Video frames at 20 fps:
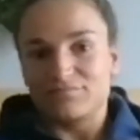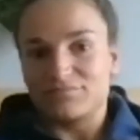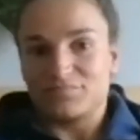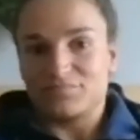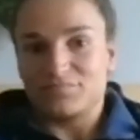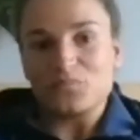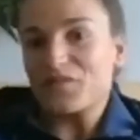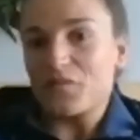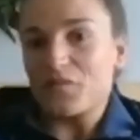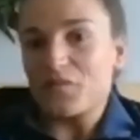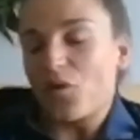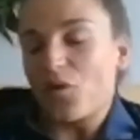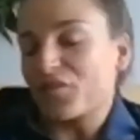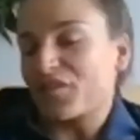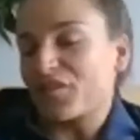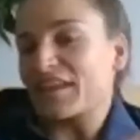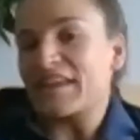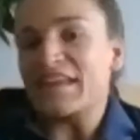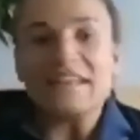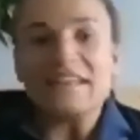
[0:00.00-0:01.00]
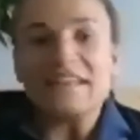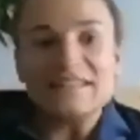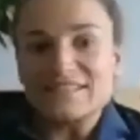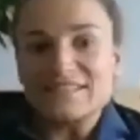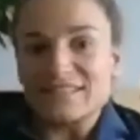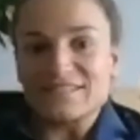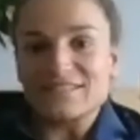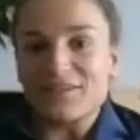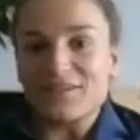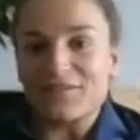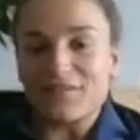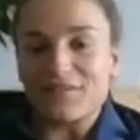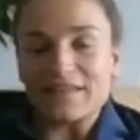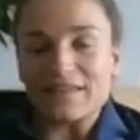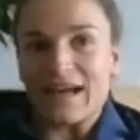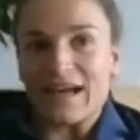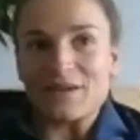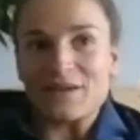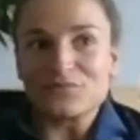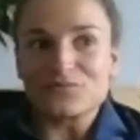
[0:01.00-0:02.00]
even what they eat and stuff like
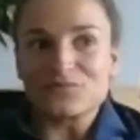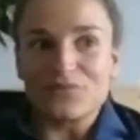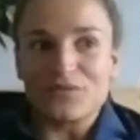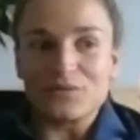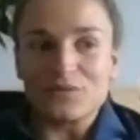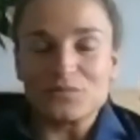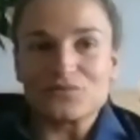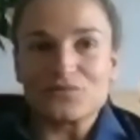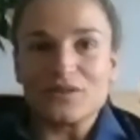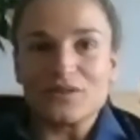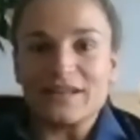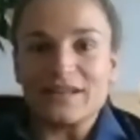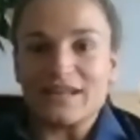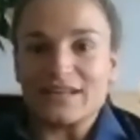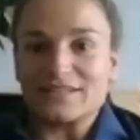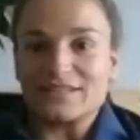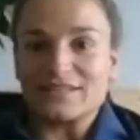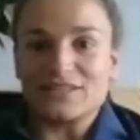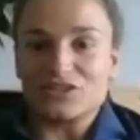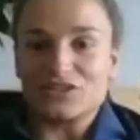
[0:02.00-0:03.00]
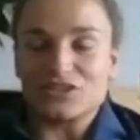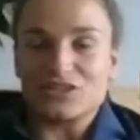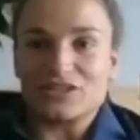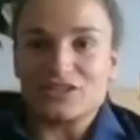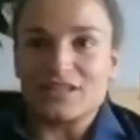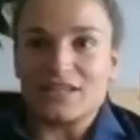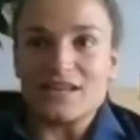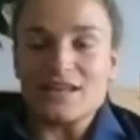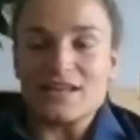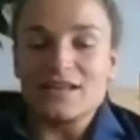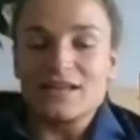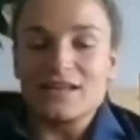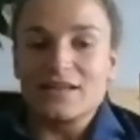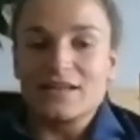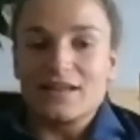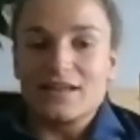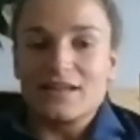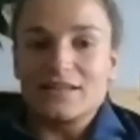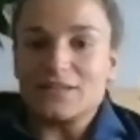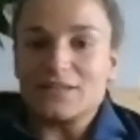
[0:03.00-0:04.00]
that. It was really nice to just see
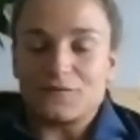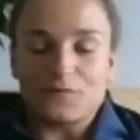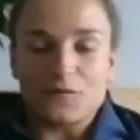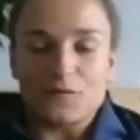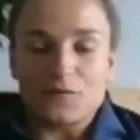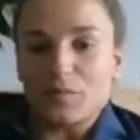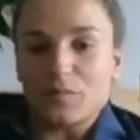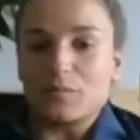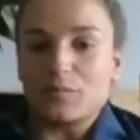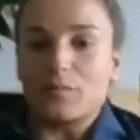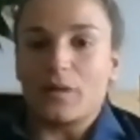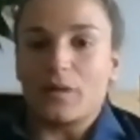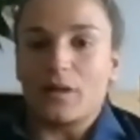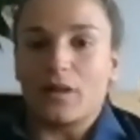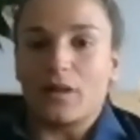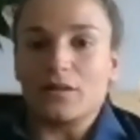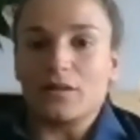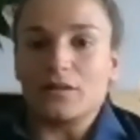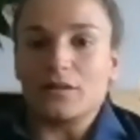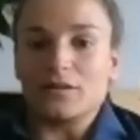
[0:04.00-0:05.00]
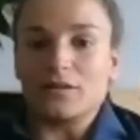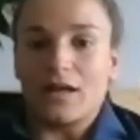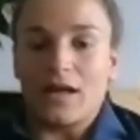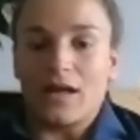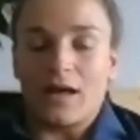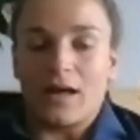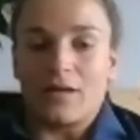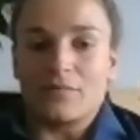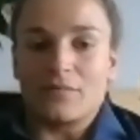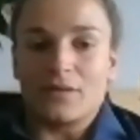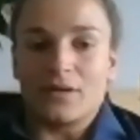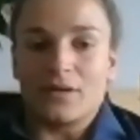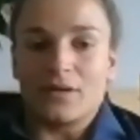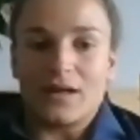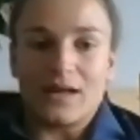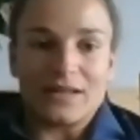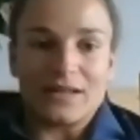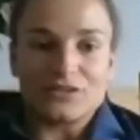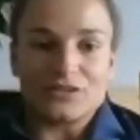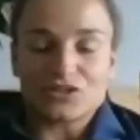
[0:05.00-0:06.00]
different people,
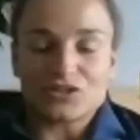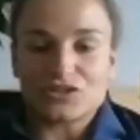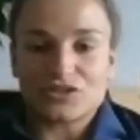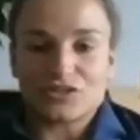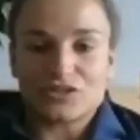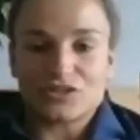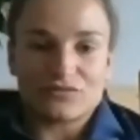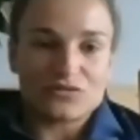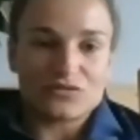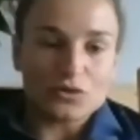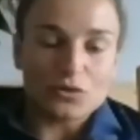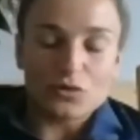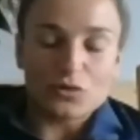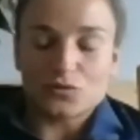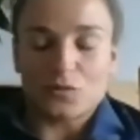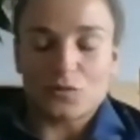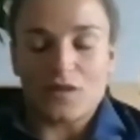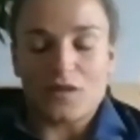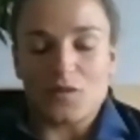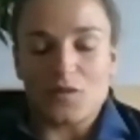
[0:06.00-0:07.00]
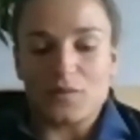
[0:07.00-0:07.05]
and just talked with other